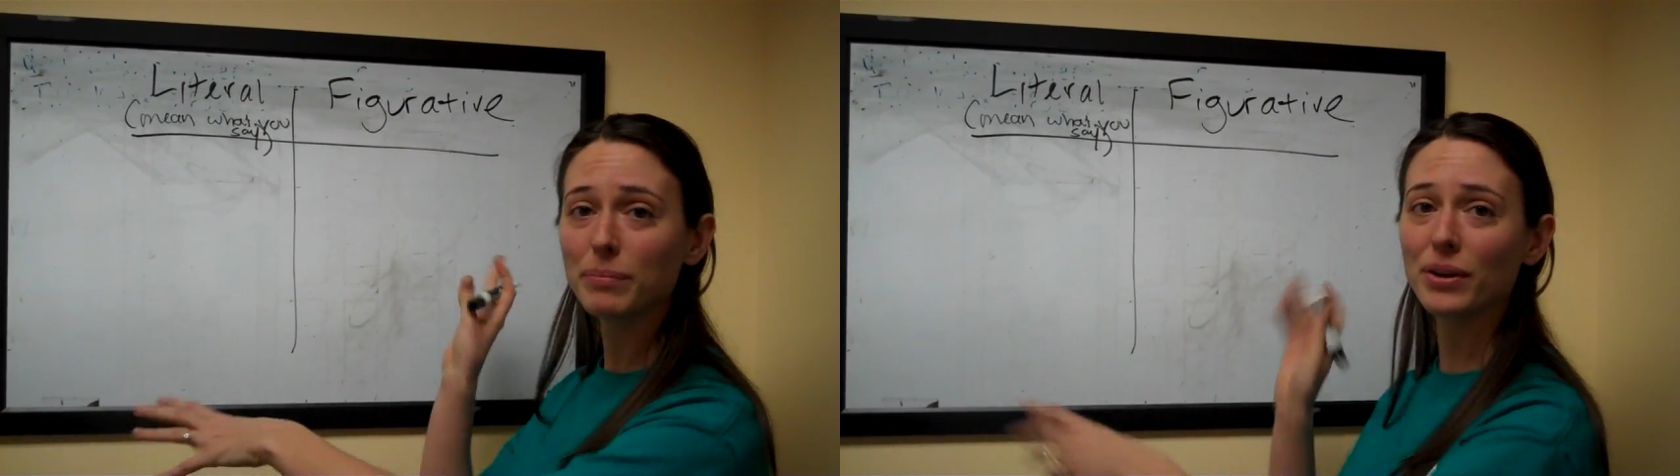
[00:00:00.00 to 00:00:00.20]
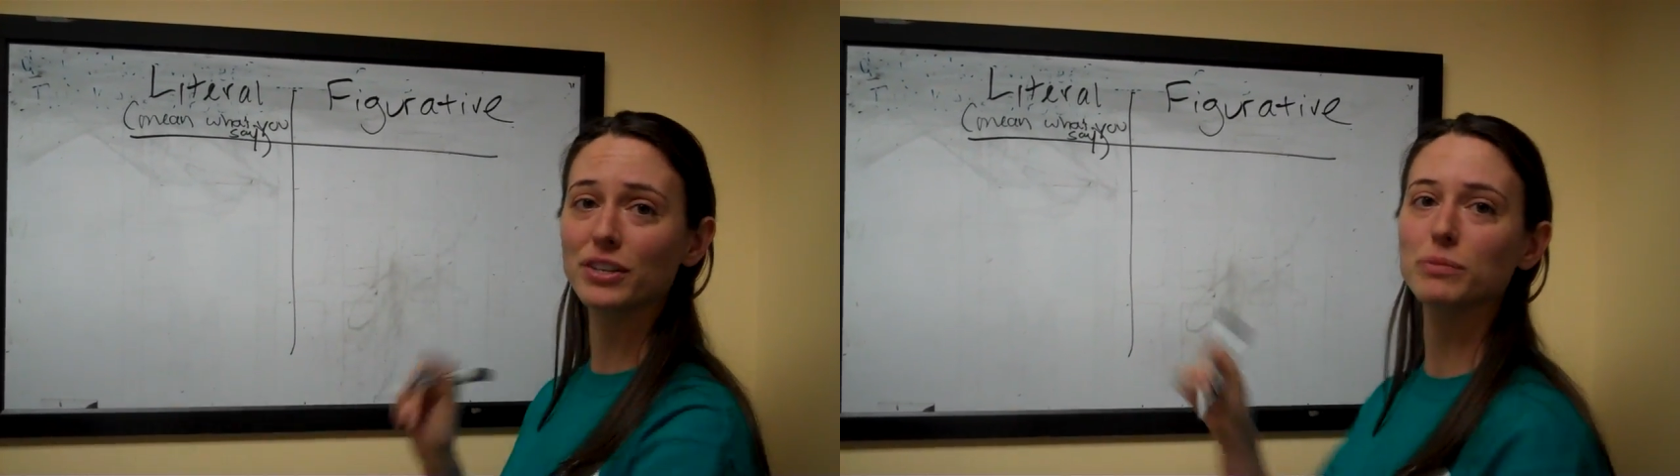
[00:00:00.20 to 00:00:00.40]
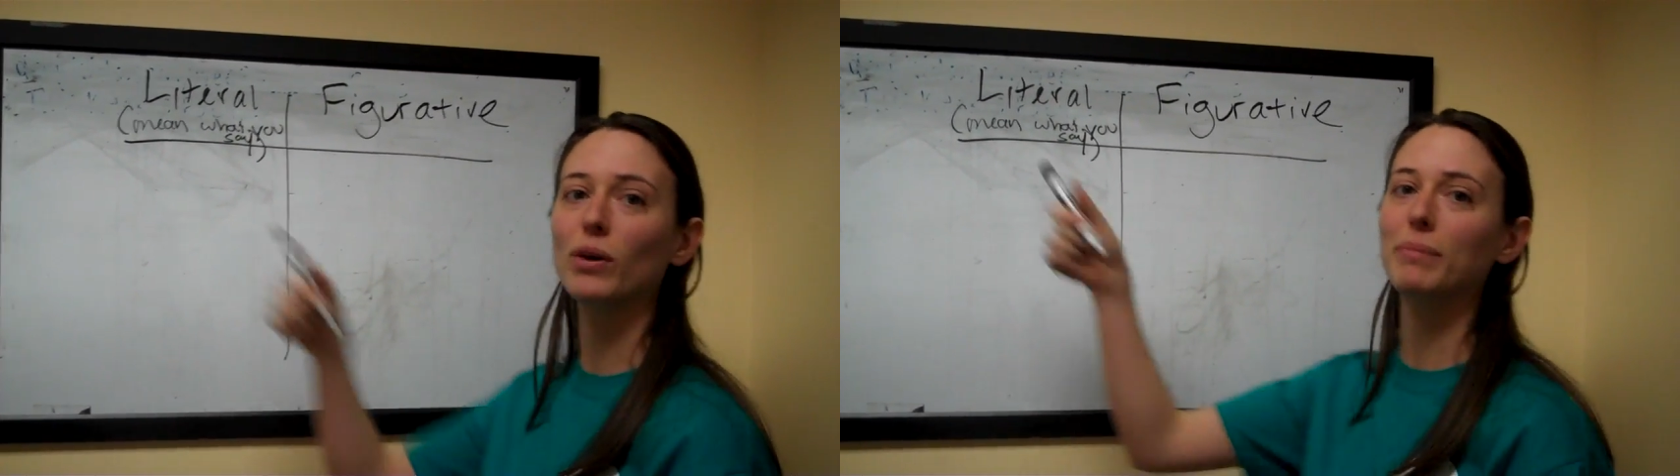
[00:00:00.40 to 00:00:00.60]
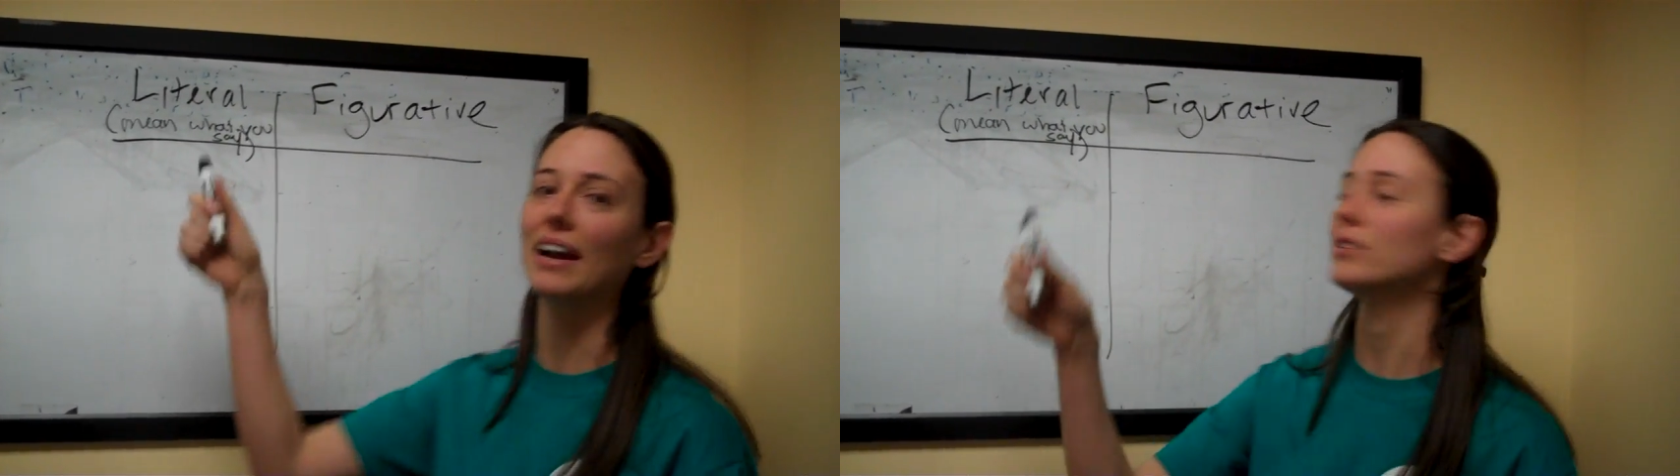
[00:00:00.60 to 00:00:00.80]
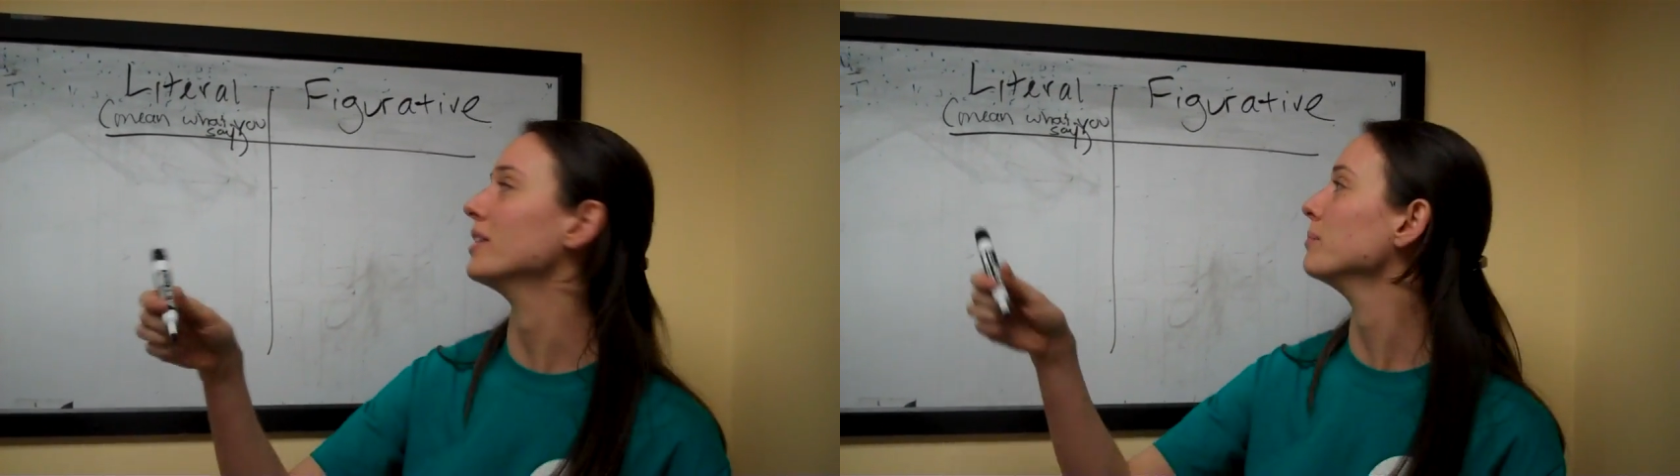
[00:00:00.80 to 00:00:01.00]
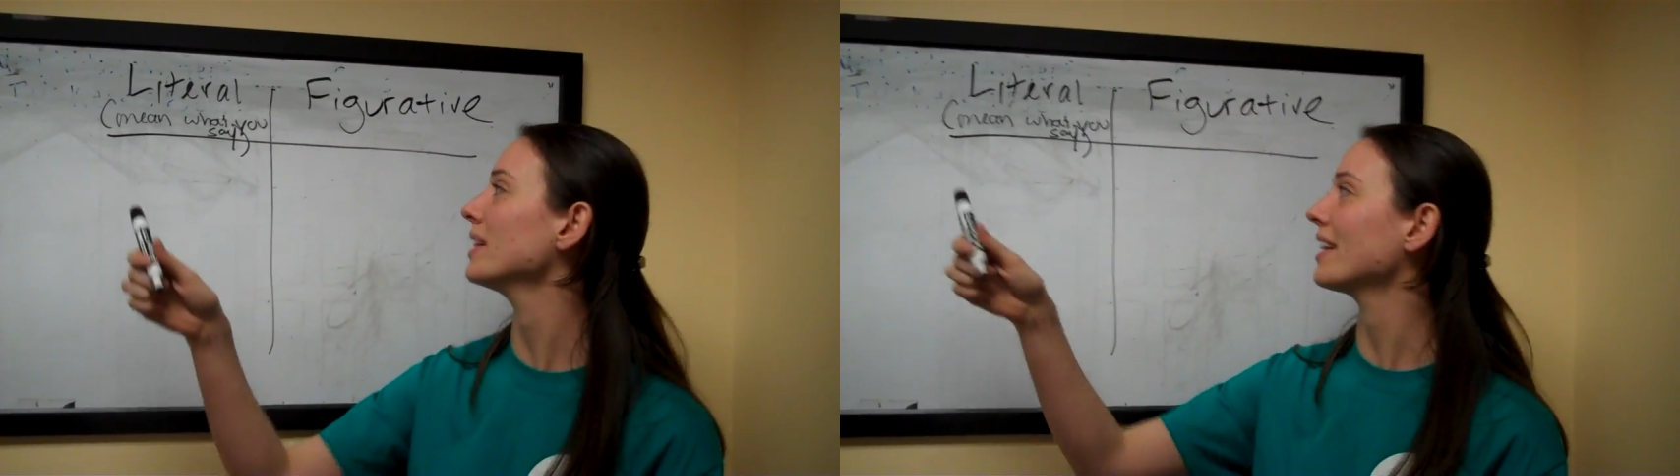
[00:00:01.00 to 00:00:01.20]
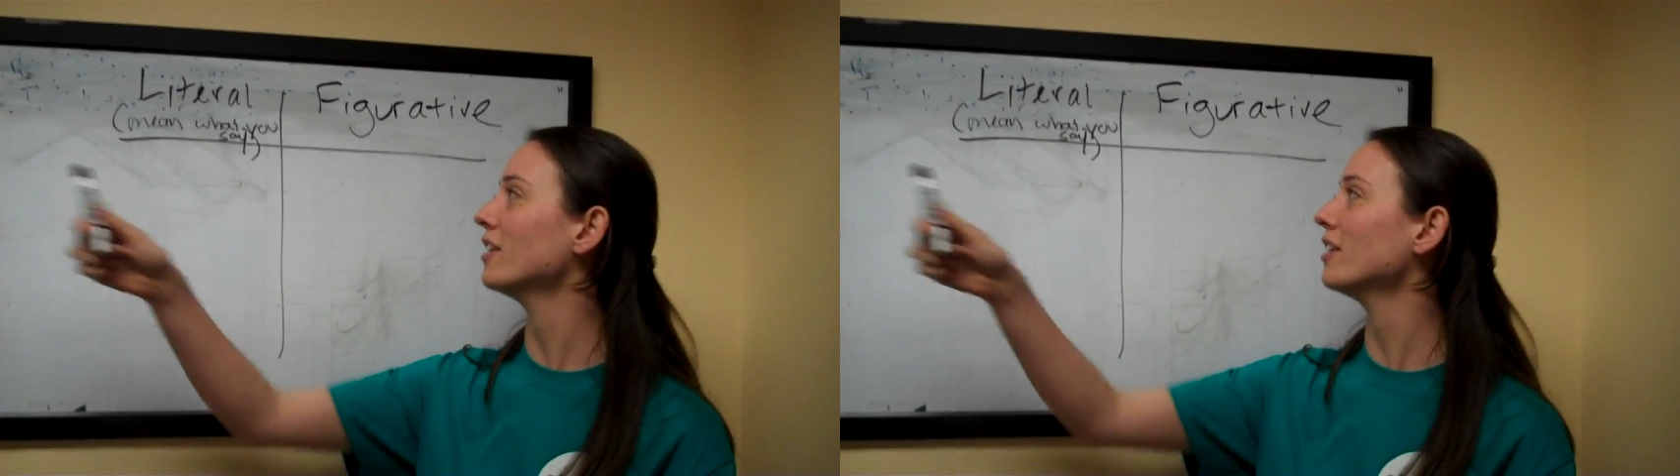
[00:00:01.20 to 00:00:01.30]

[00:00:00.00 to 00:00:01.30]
you can just point back to it and be like,